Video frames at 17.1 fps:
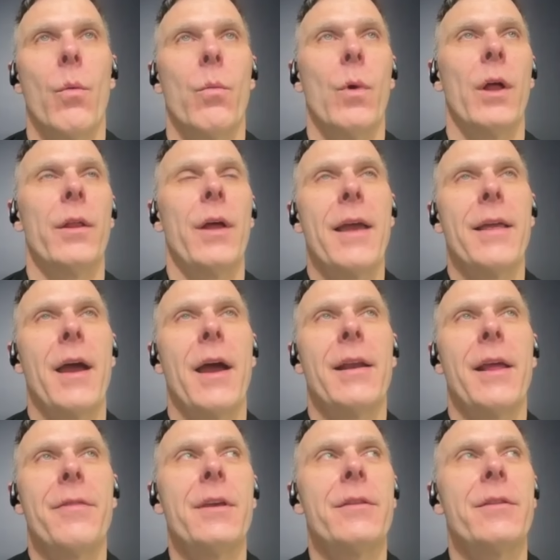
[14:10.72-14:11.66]
Well,
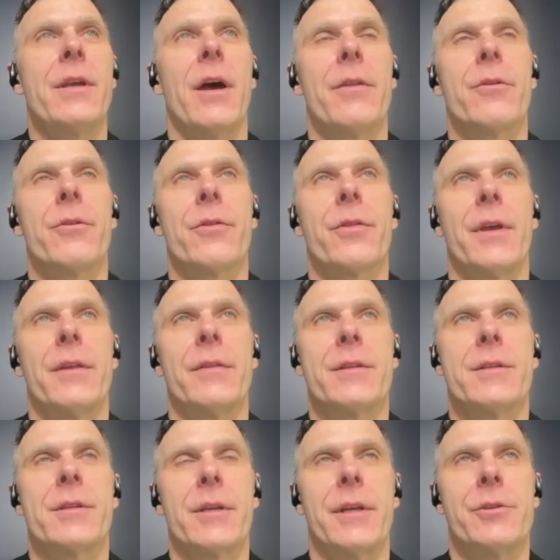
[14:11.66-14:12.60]
I think the other thing
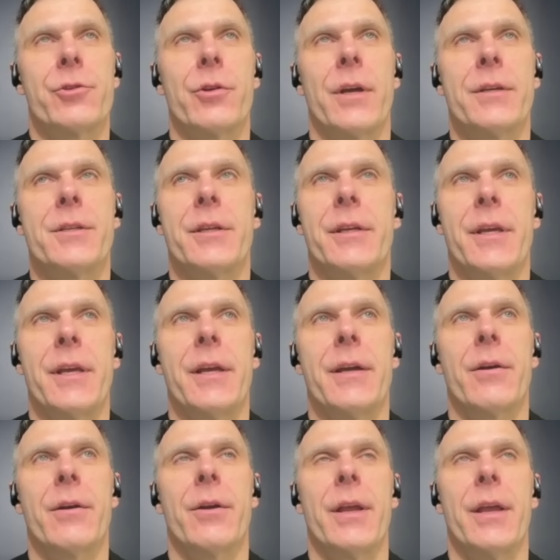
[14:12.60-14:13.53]
that's interesting
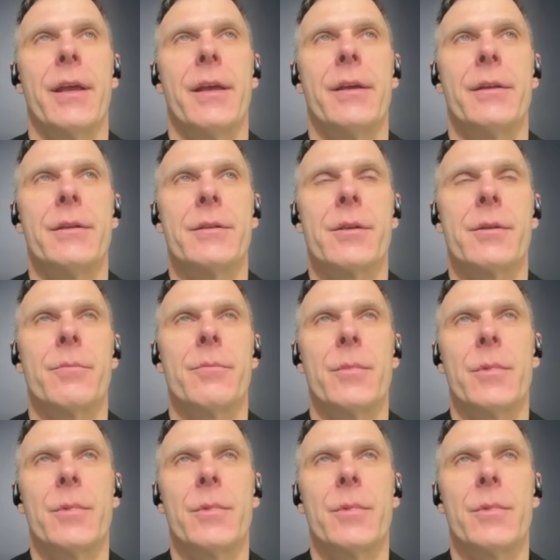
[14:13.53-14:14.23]
here is,